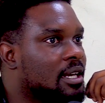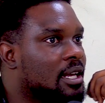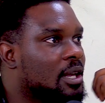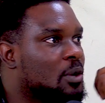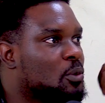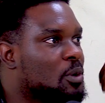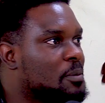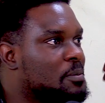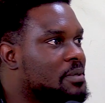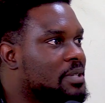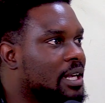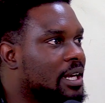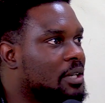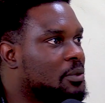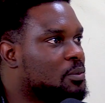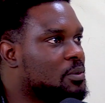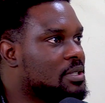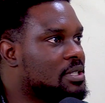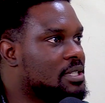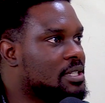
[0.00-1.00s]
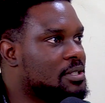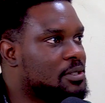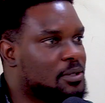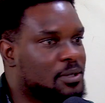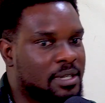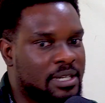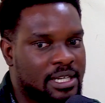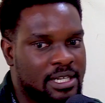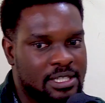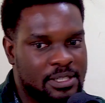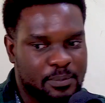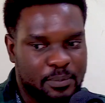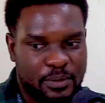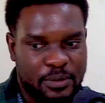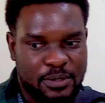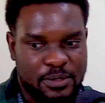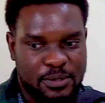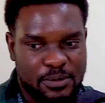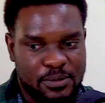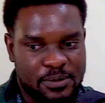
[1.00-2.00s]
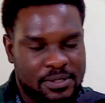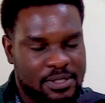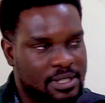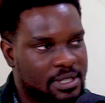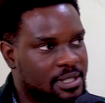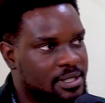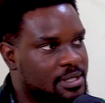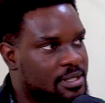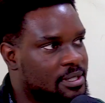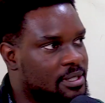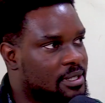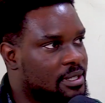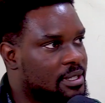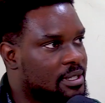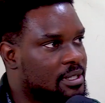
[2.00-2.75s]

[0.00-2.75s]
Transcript: a website which just connects producers